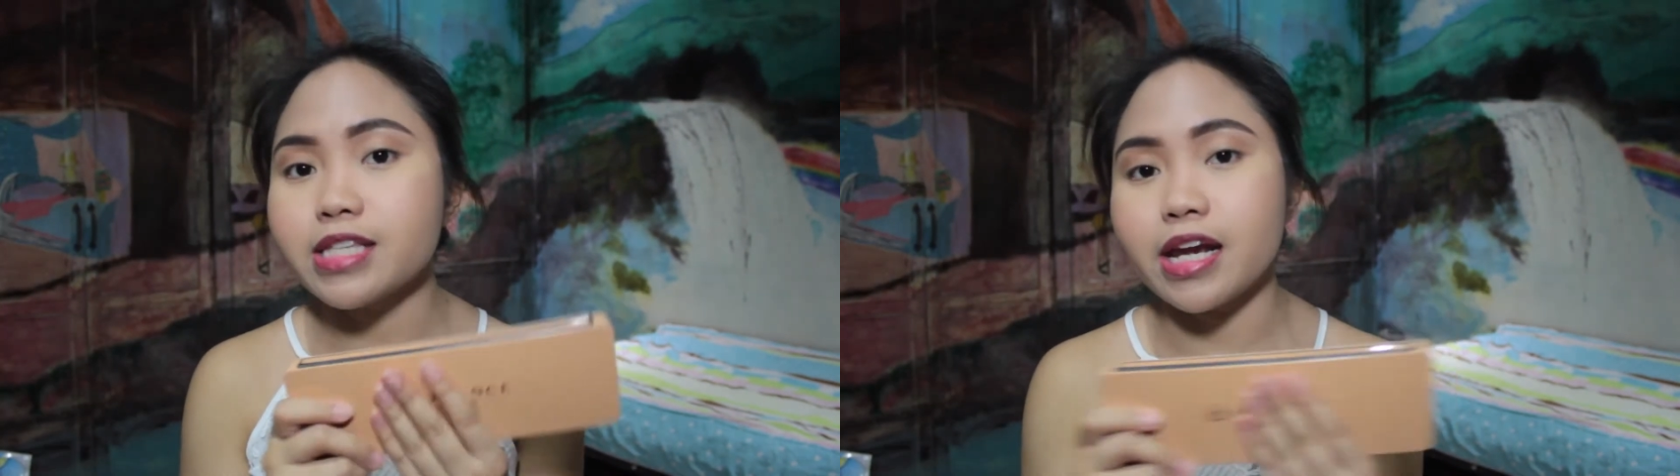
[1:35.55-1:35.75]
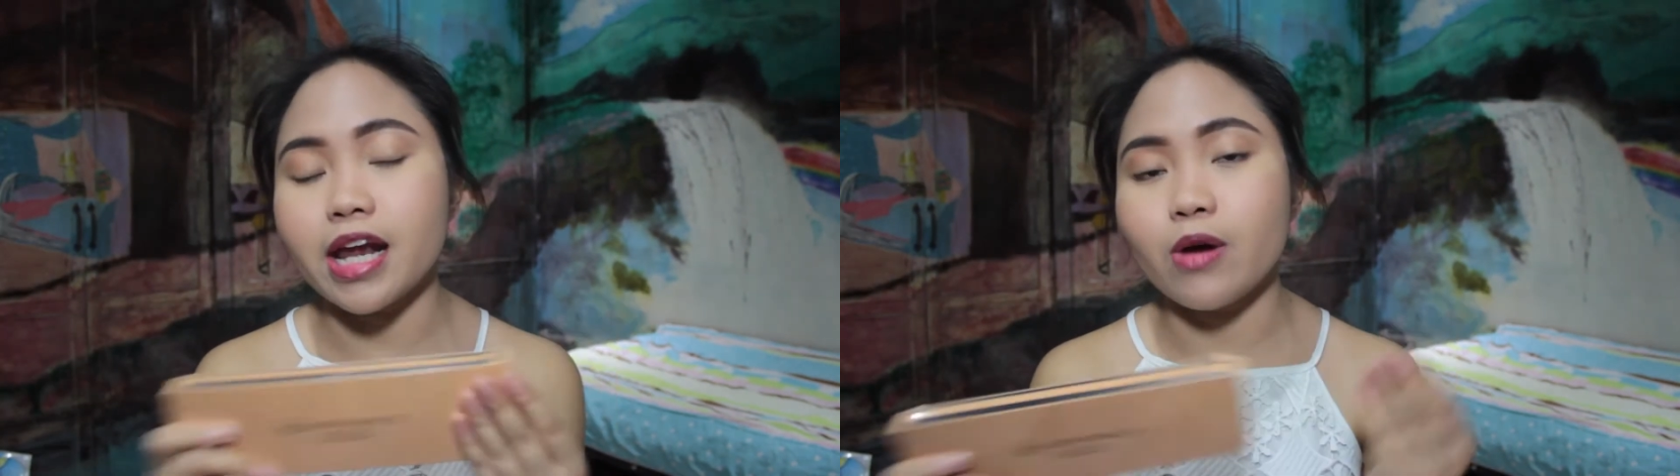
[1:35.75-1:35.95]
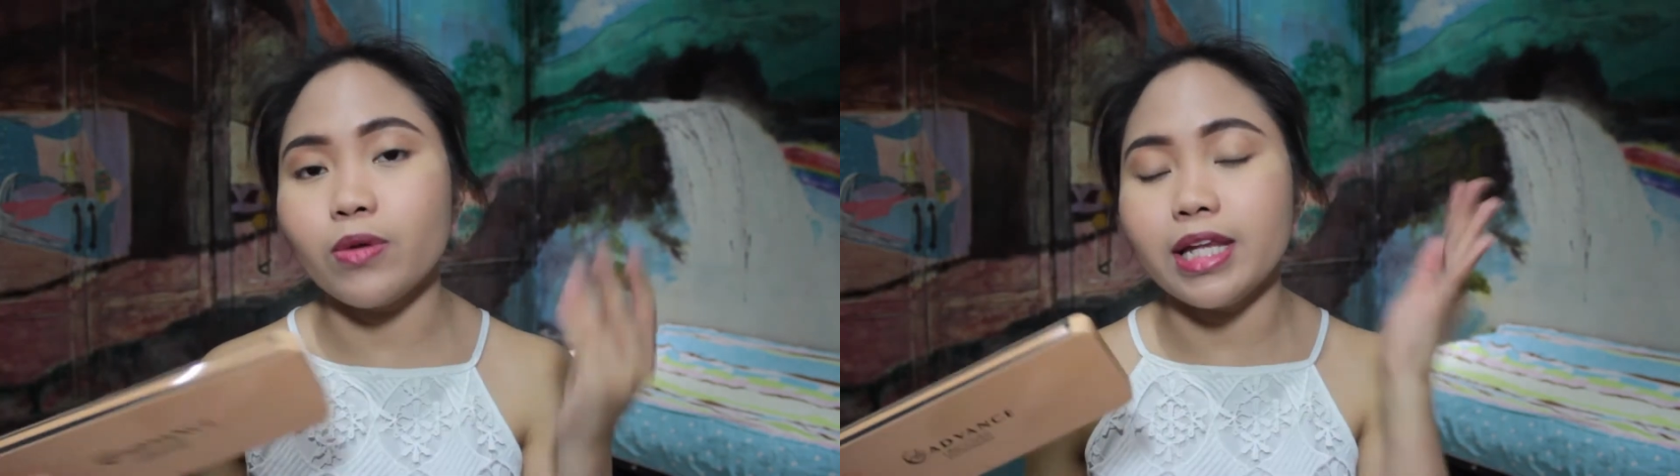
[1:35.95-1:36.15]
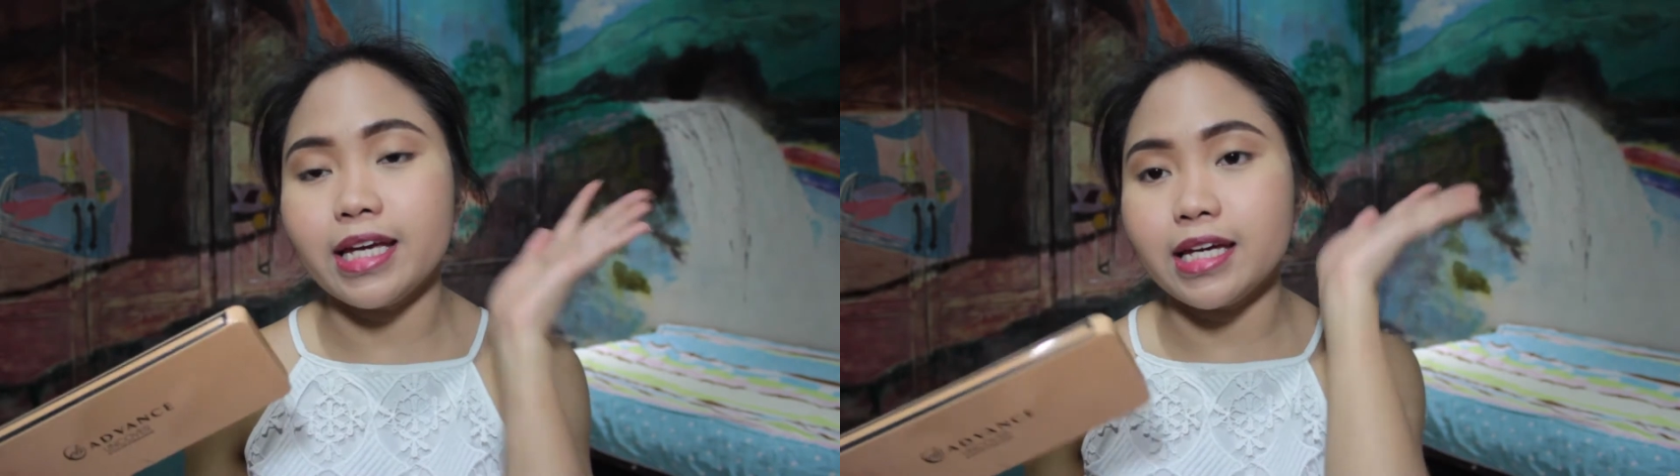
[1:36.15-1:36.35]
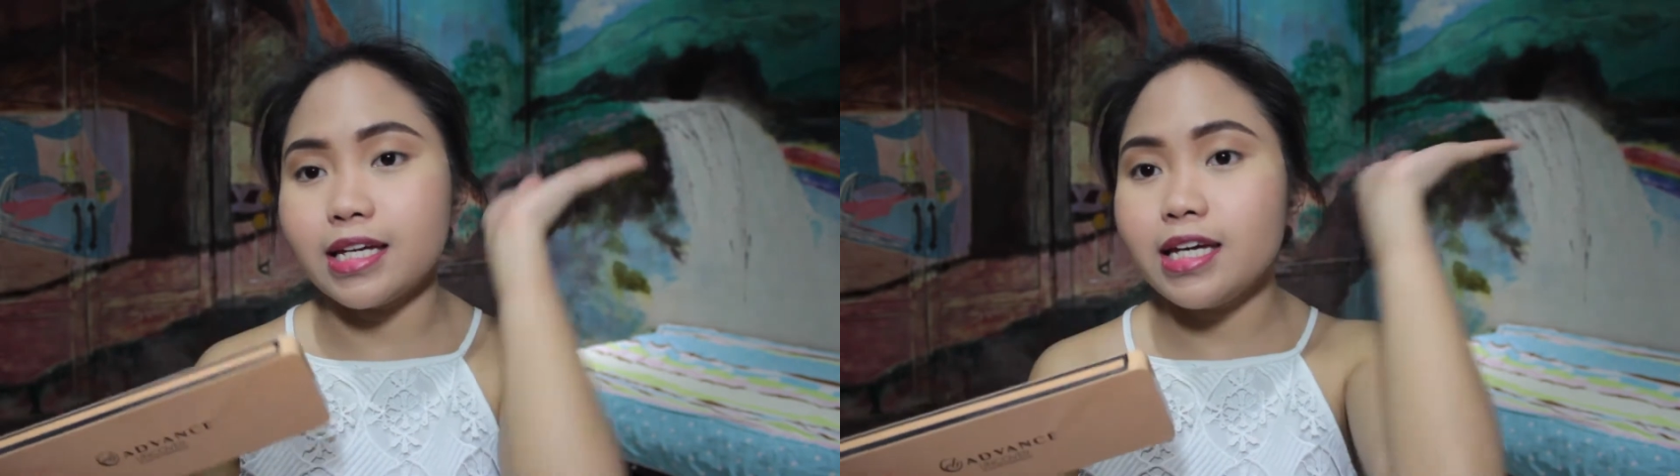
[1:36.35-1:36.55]
and I will
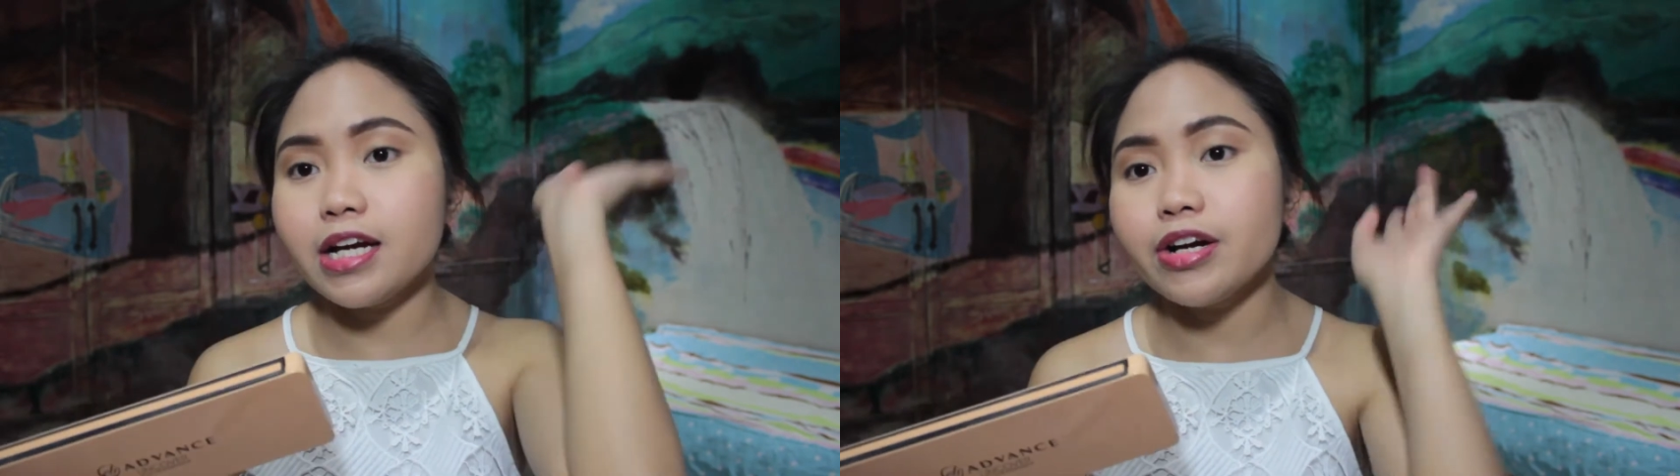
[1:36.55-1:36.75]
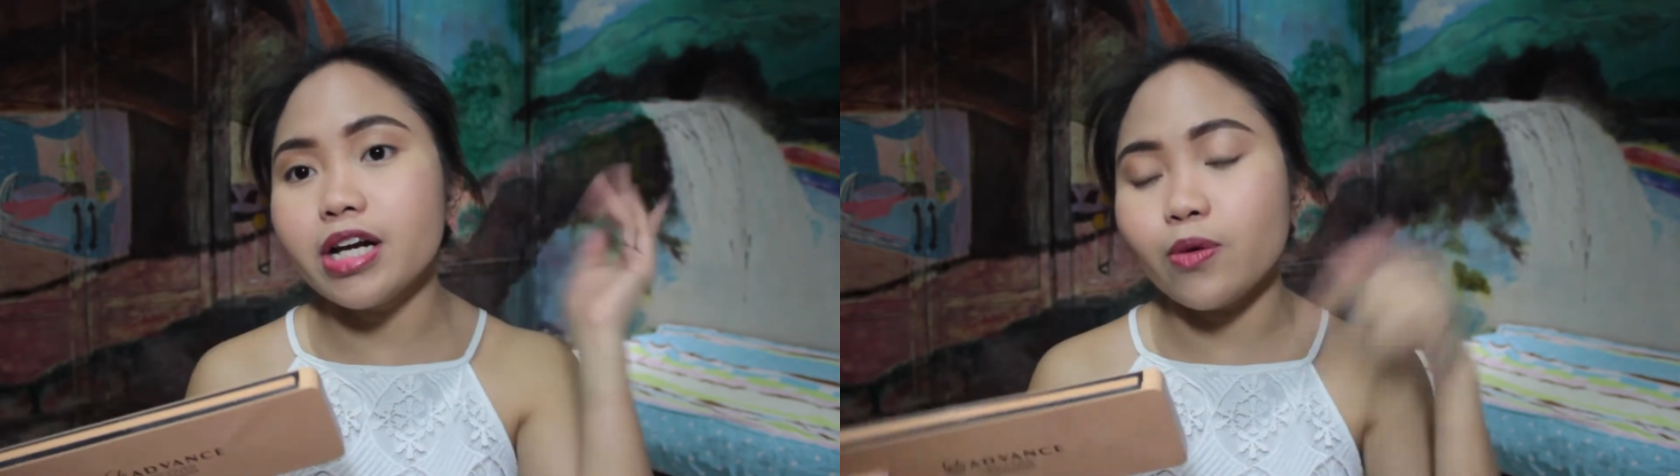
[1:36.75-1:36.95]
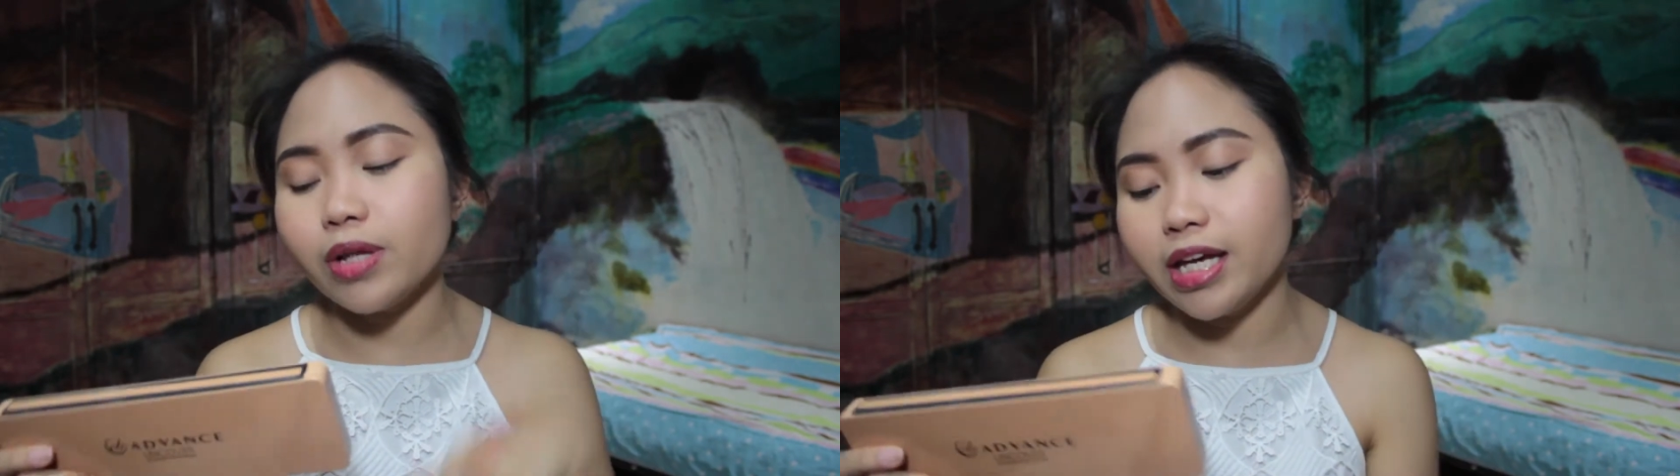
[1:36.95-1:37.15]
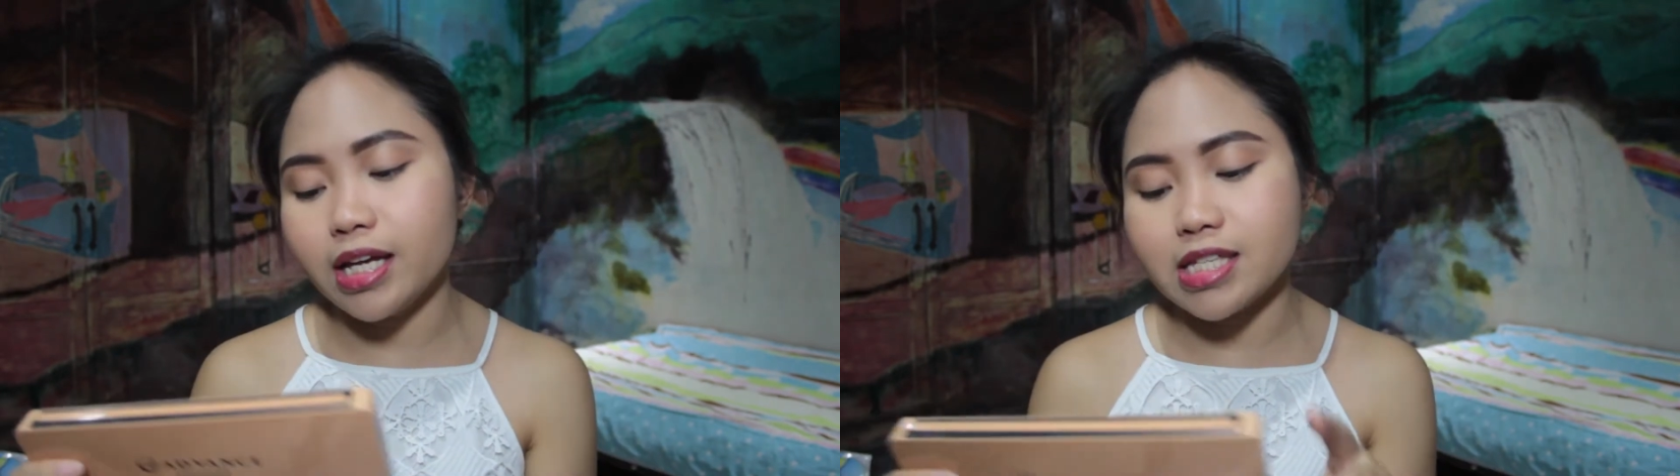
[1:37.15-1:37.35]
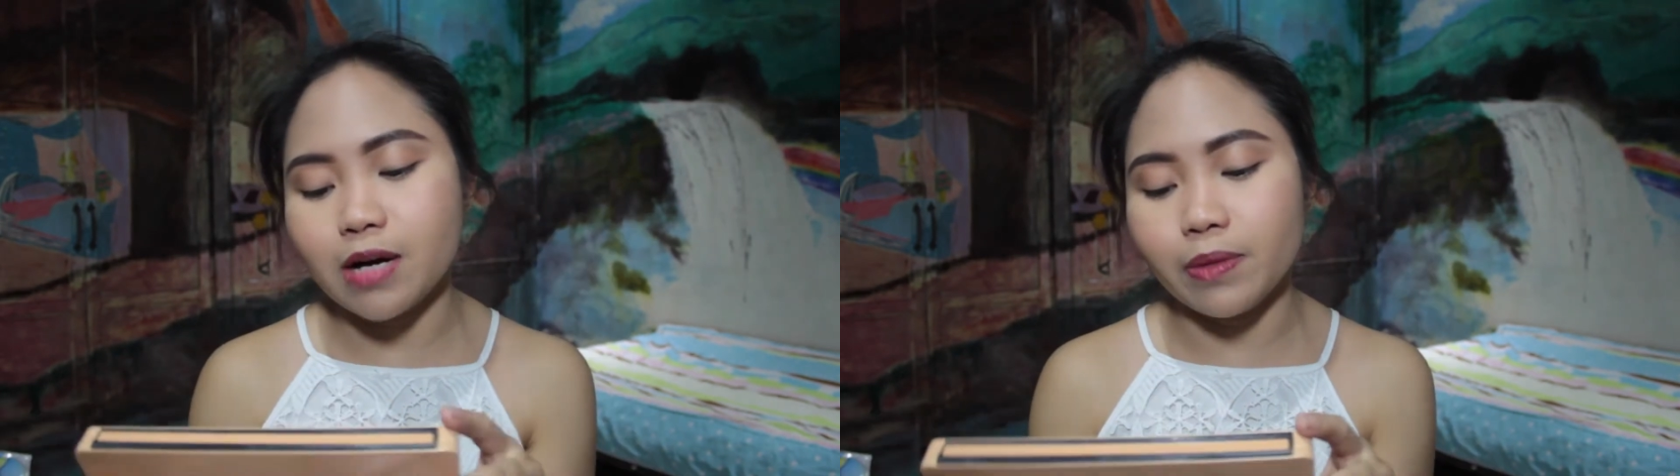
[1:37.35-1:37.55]
link it here and I will link
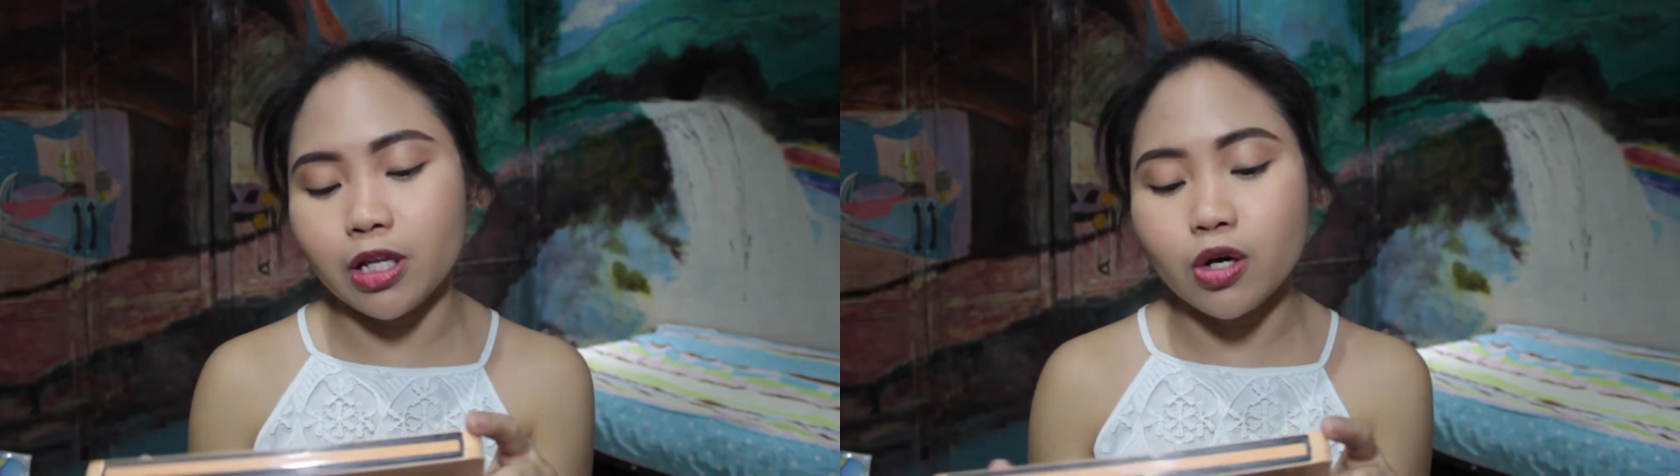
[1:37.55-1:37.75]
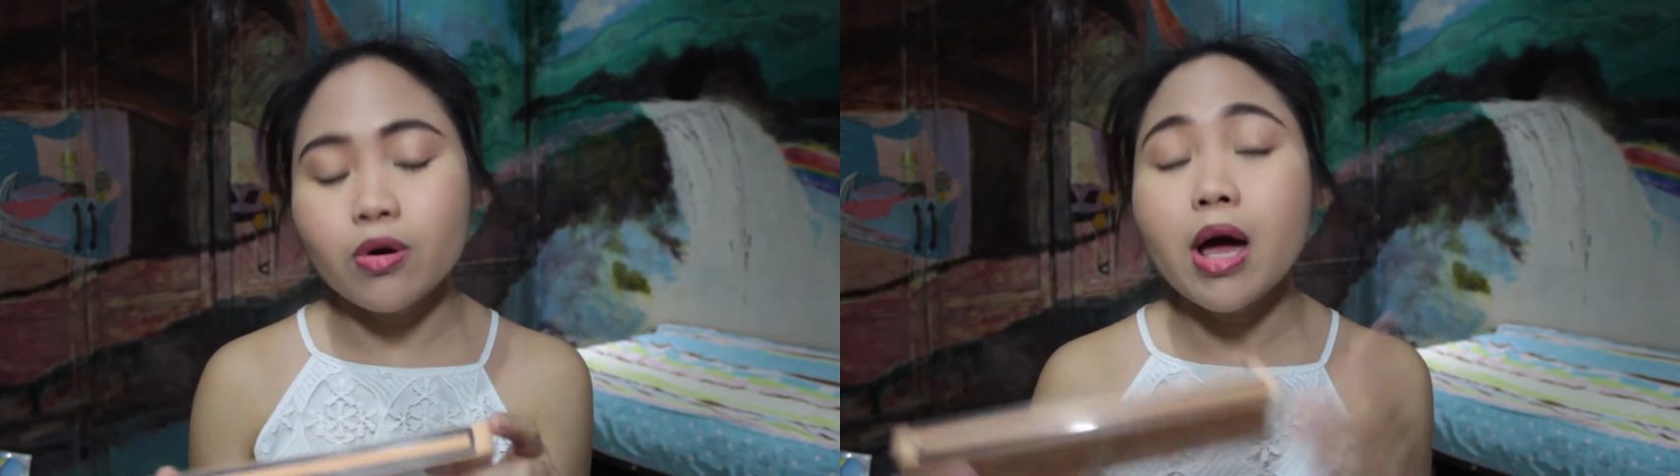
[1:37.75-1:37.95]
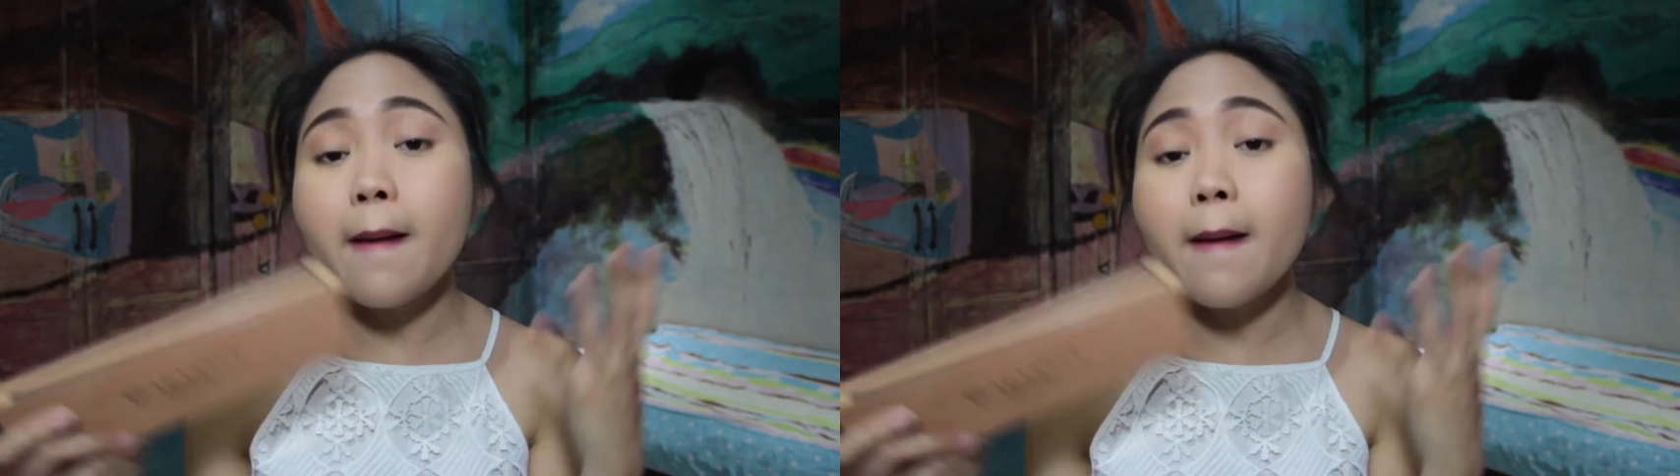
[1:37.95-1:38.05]
it down below.